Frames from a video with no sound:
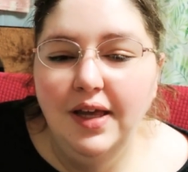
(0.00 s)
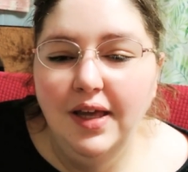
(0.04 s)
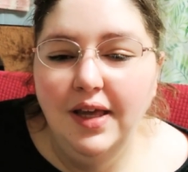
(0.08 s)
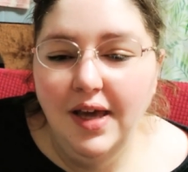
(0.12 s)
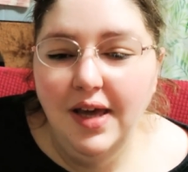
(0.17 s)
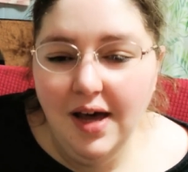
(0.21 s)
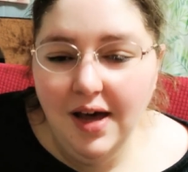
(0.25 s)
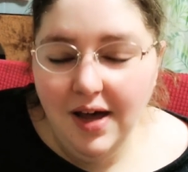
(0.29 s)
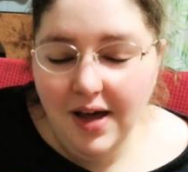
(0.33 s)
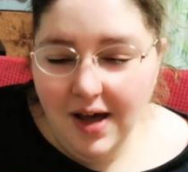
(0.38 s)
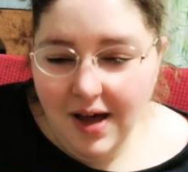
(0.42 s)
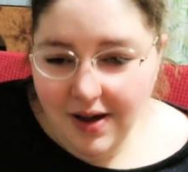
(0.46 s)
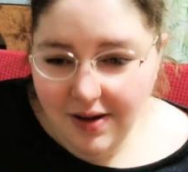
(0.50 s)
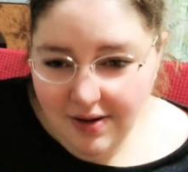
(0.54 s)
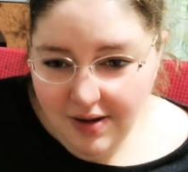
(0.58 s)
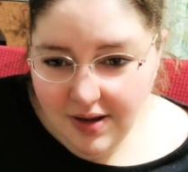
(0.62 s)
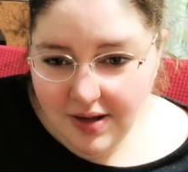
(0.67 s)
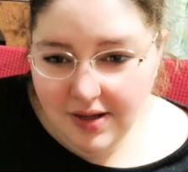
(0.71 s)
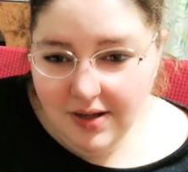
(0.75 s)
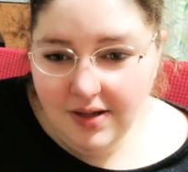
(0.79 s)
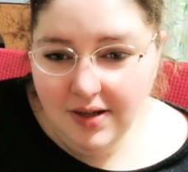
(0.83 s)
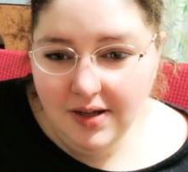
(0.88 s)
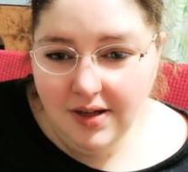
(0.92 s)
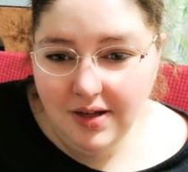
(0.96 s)
yeah,
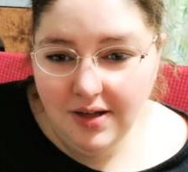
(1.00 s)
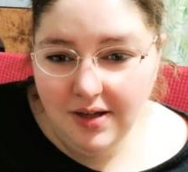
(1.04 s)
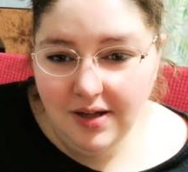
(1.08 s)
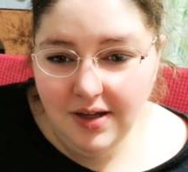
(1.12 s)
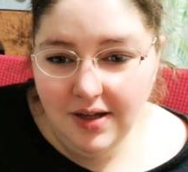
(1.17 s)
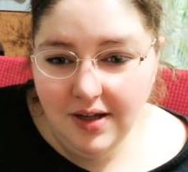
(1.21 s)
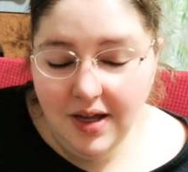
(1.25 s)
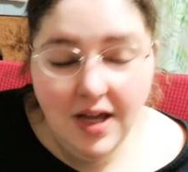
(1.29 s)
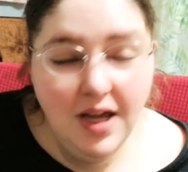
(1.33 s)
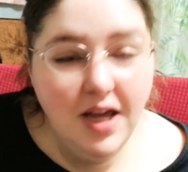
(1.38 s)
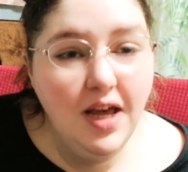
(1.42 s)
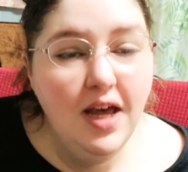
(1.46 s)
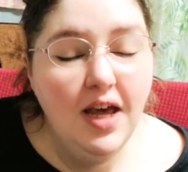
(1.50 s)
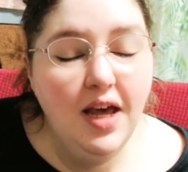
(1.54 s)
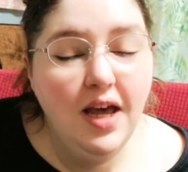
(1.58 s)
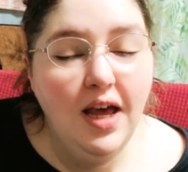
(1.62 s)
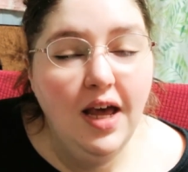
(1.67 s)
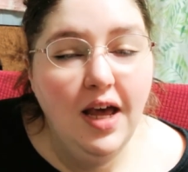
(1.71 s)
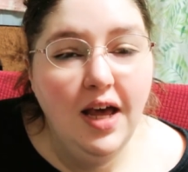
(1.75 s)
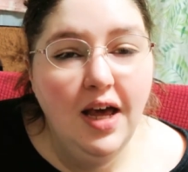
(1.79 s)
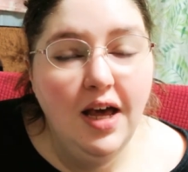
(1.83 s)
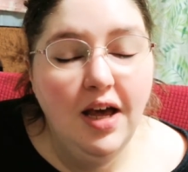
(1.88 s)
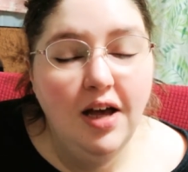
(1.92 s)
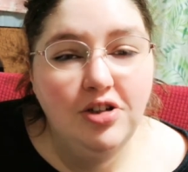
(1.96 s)

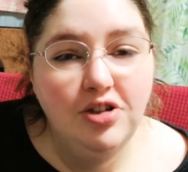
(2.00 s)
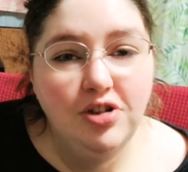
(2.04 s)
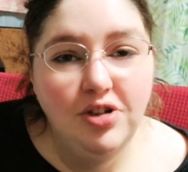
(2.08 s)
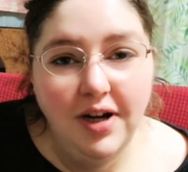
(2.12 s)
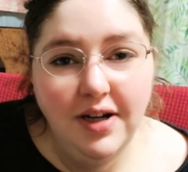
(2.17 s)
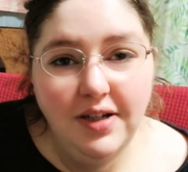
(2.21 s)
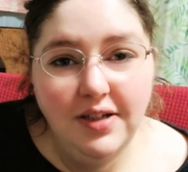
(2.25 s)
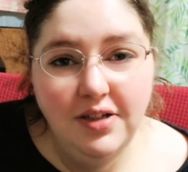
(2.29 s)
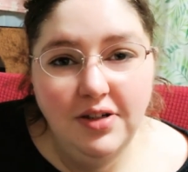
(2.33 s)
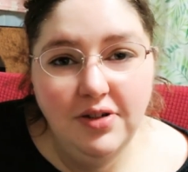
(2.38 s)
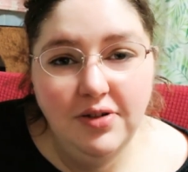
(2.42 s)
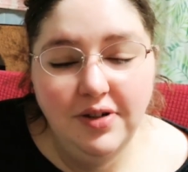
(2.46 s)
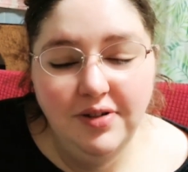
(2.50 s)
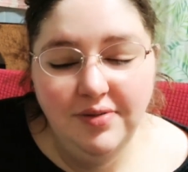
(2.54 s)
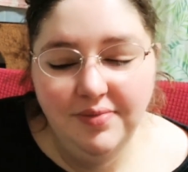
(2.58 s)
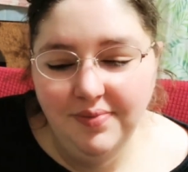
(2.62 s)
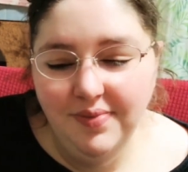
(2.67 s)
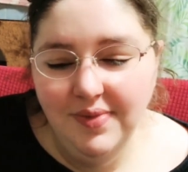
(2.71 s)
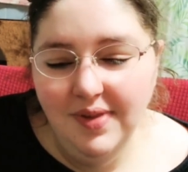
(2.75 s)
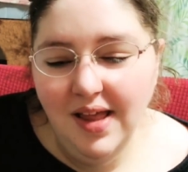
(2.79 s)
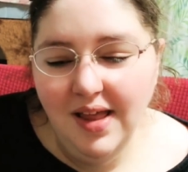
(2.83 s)
tried to do it.